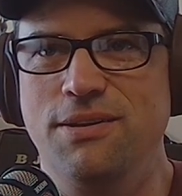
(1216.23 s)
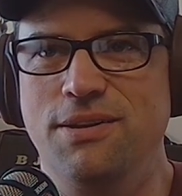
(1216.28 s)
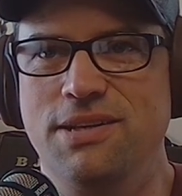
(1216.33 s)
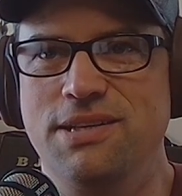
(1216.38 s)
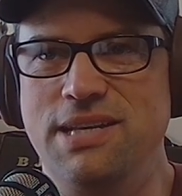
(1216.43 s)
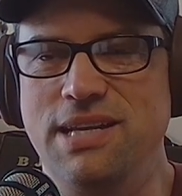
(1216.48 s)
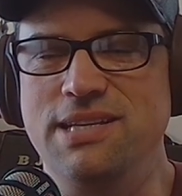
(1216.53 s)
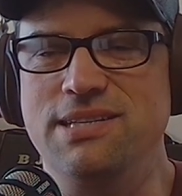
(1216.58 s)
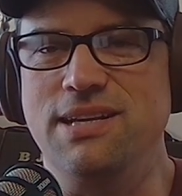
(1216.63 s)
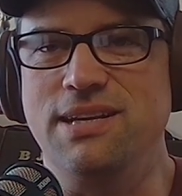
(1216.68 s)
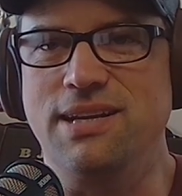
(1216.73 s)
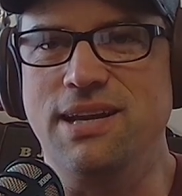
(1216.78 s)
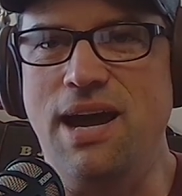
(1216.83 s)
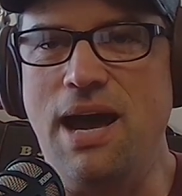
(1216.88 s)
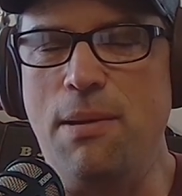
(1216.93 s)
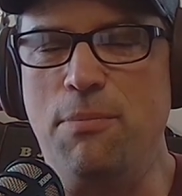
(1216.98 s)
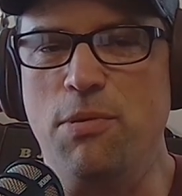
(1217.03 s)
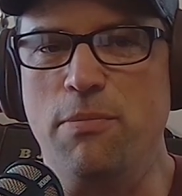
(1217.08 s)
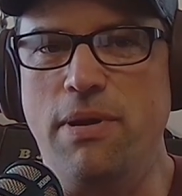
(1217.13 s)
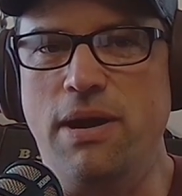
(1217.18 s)
decent
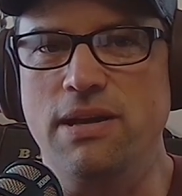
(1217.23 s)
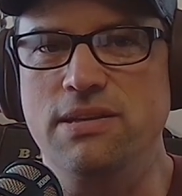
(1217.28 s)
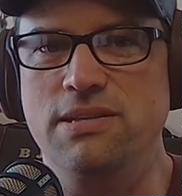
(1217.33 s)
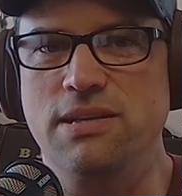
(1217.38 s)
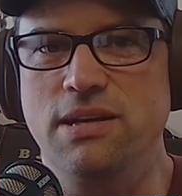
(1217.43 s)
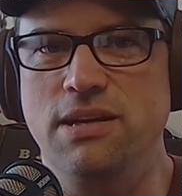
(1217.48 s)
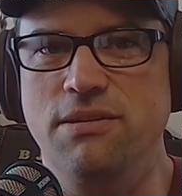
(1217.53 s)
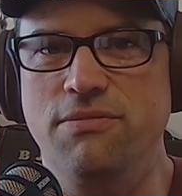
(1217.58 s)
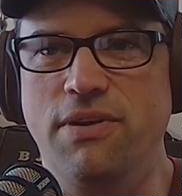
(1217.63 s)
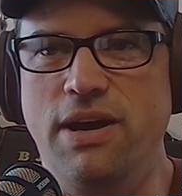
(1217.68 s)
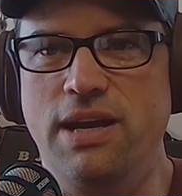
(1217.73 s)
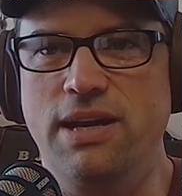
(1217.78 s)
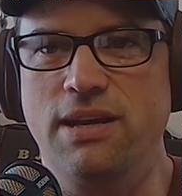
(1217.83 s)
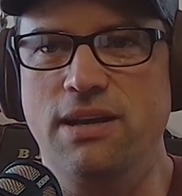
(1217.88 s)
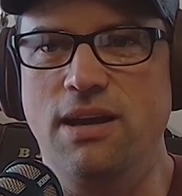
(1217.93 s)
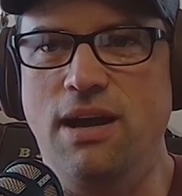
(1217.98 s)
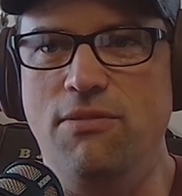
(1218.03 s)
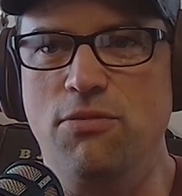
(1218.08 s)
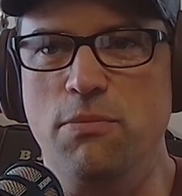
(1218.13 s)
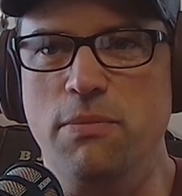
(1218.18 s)
compromise in a divided
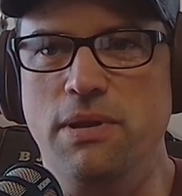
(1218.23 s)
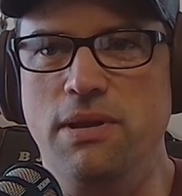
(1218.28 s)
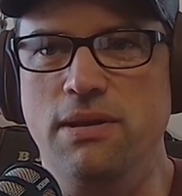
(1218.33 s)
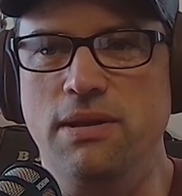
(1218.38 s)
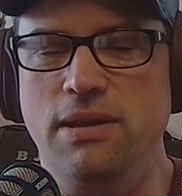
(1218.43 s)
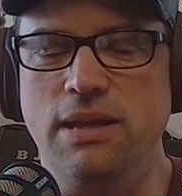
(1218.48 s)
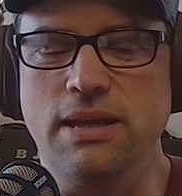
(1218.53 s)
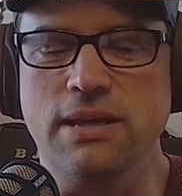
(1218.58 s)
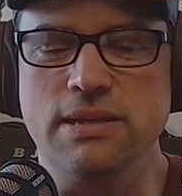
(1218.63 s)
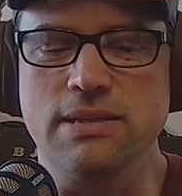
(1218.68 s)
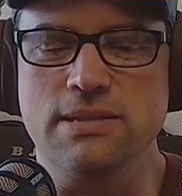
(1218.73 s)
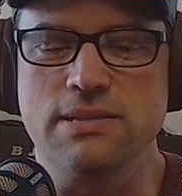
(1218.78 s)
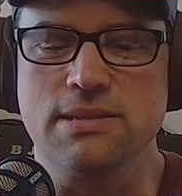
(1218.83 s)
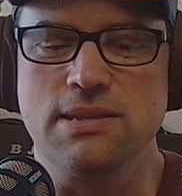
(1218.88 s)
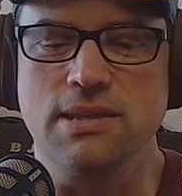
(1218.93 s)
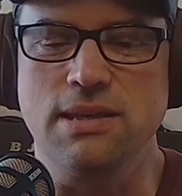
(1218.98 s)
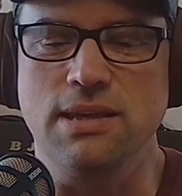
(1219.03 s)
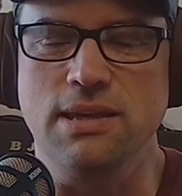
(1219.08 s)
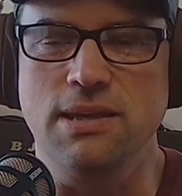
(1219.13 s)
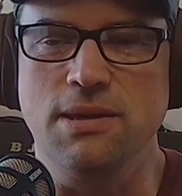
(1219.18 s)
government, is
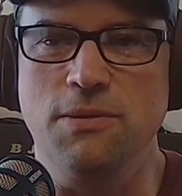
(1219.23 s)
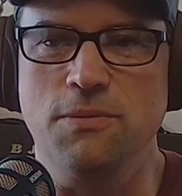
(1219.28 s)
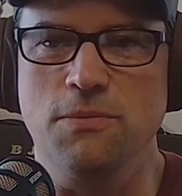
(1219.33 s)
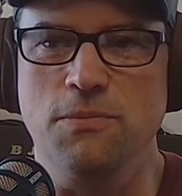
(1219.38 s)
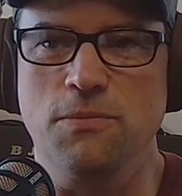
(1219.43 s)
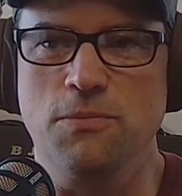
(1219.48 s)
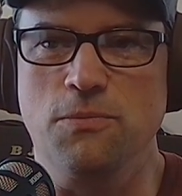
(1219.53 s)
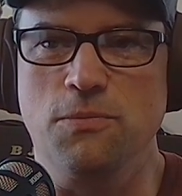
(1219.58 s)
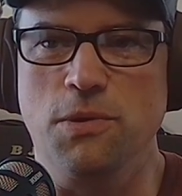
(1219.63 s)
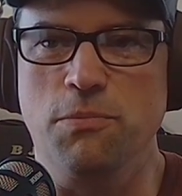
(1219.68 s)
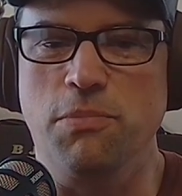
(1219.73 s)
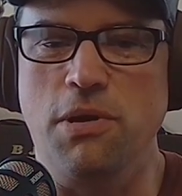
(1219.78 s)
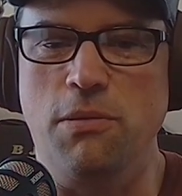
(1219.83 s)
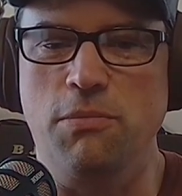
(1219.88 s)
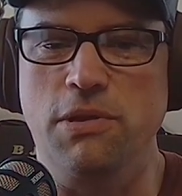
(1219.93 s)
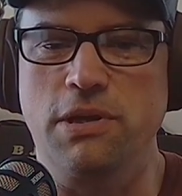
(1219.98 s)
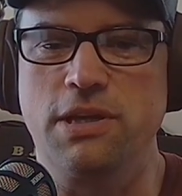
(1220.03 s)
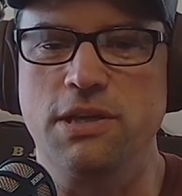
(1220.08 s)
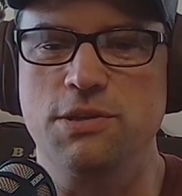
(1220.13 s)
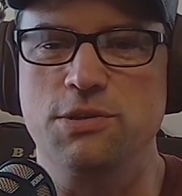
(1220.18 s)
the
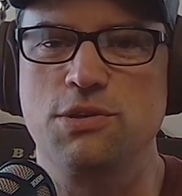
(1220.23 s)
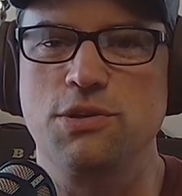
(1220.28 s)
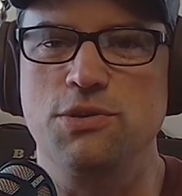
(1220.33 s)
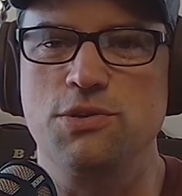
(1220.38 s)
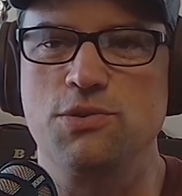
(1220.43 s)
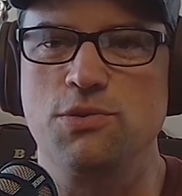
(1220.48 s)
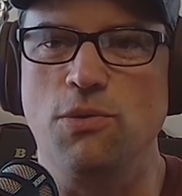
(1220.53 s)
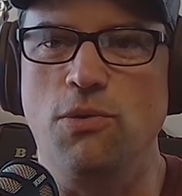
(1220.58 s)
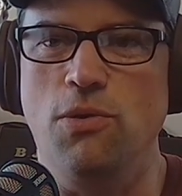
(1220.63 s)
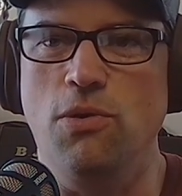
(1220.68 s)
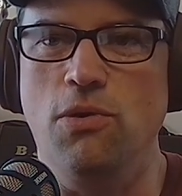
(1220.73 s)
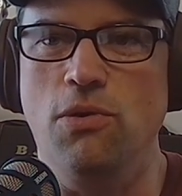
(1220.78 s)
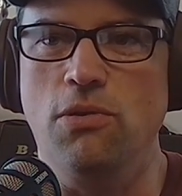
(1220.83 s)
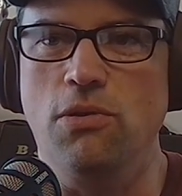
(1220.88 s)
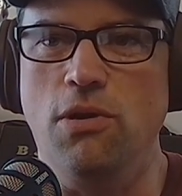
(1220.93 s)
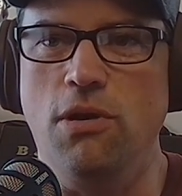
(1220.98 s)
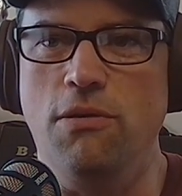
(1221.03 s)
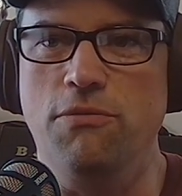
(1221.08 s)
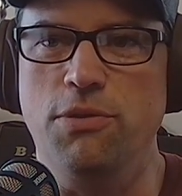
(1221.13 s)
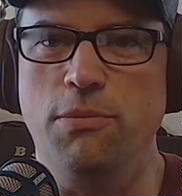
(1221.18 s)
Republicans'
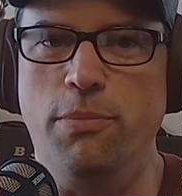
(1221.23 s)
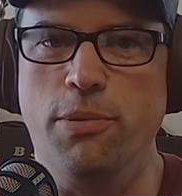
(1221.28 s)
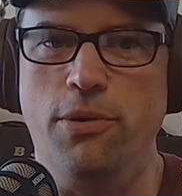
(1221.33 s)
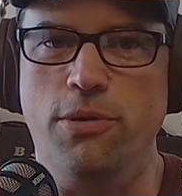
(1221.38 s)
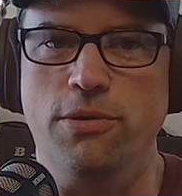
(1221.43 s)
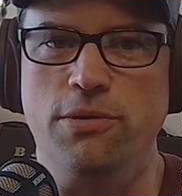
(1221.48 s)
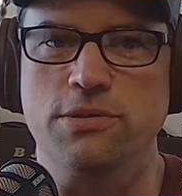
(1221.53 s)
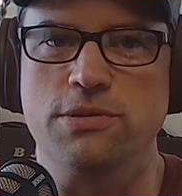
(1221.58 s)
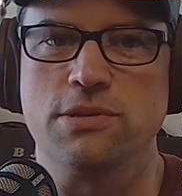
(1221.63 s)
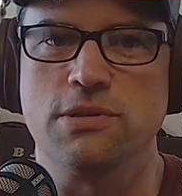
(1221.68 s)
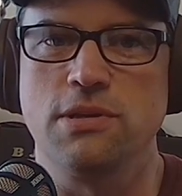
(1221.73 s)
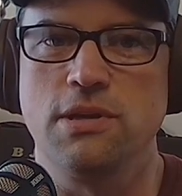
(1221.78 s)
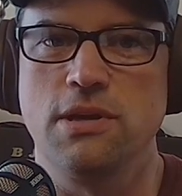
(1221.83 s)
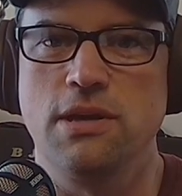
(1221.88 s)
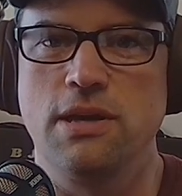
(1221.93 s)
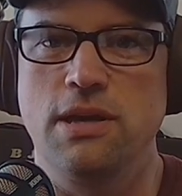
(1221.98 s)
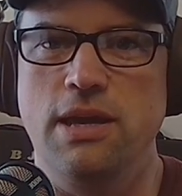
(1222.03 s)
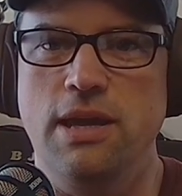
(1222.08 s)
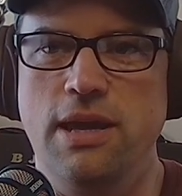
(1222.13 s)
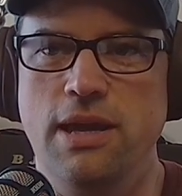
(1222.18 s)
control of the purse
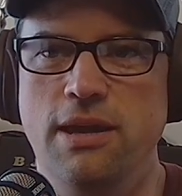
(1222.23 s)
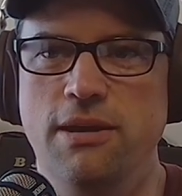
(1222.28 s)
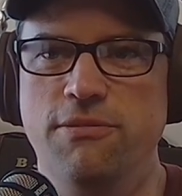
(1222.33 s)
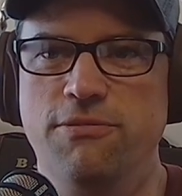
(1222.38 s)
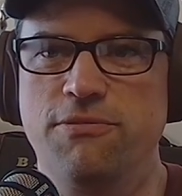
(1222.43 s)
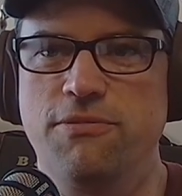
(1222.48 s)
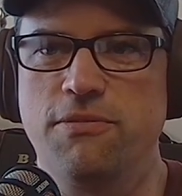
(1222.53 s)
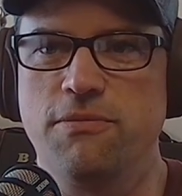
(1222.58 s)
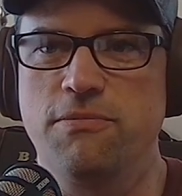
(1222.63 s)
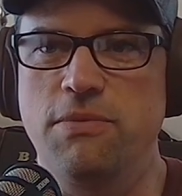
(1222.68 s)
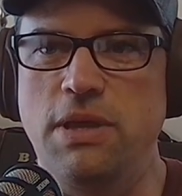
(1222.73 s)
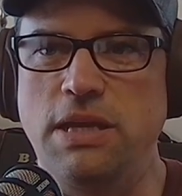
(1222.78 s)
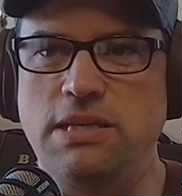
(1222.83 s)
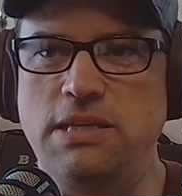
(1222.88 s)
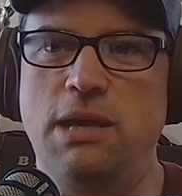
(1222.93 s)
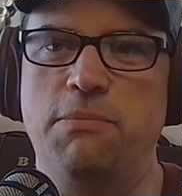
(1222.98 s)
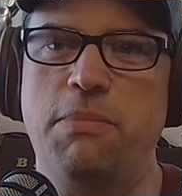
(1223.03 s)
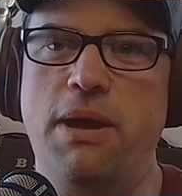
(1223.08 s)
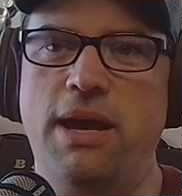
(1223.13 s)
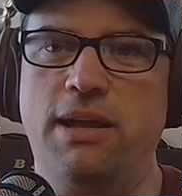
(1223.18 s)
if they
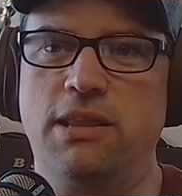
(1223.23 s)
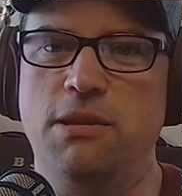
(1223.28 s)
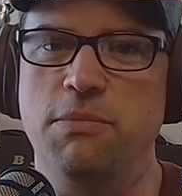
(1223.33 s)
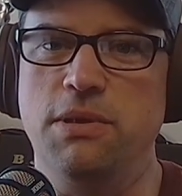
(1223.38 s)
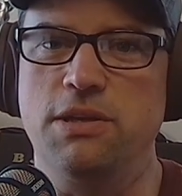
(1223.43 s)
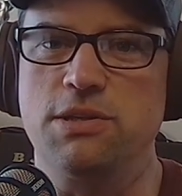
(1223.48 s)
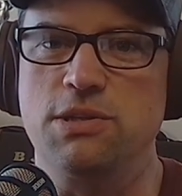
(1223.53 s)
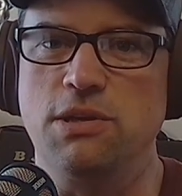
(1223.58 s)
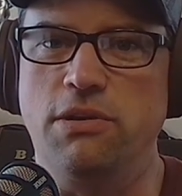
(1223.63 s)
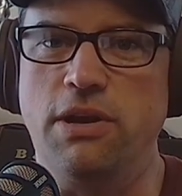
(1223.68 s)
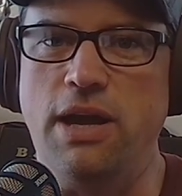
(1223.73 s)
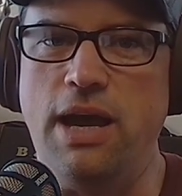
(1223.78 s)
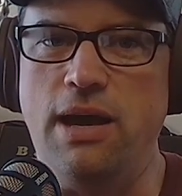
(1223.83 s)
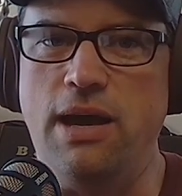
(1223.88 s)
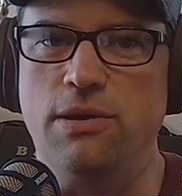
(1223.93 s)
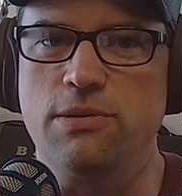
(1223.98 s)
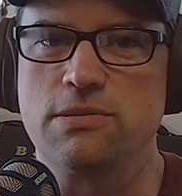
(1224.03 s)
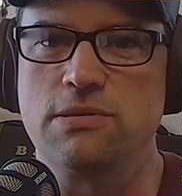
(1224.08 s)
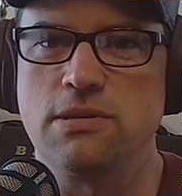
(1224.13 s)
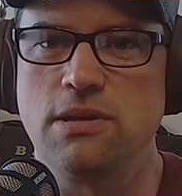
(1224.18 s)
take back the Minnesota
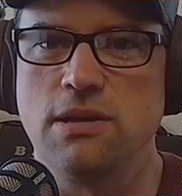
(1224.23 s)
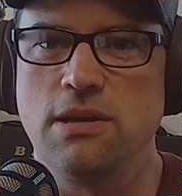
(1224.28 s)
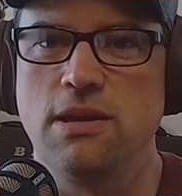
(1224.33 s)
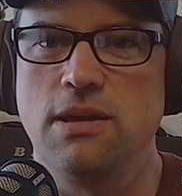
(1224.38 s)
House.